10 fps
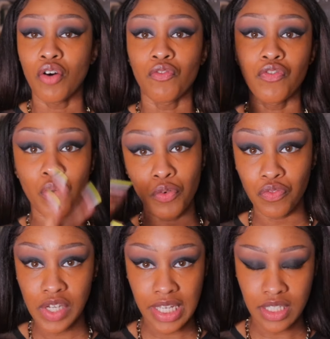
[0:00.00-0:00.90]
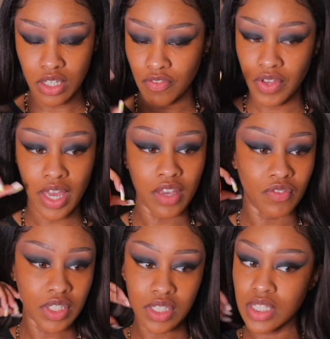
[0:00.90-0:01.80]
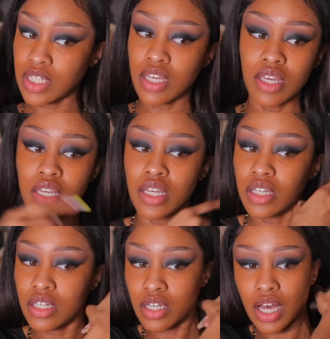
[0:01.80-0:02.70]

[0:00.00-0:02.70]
full face of KVD.